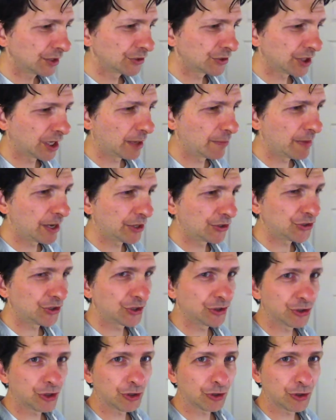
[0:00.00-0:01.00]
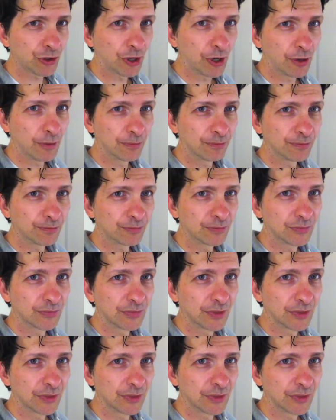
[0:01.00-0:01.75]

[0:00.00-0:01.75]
Zarmajian.com.